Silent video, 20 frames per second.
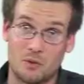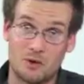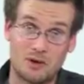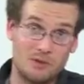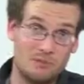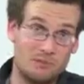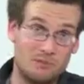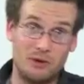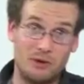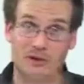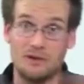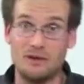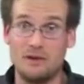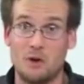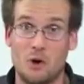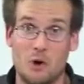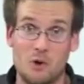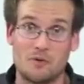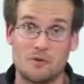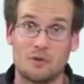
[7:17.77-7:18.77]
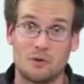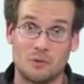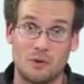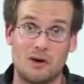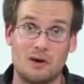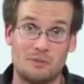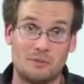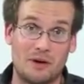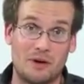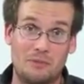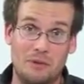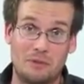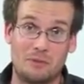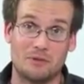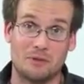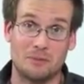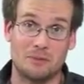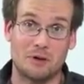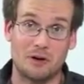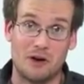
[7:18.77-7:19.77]
were completely overrun by
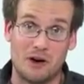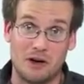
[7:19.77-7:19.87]
people from the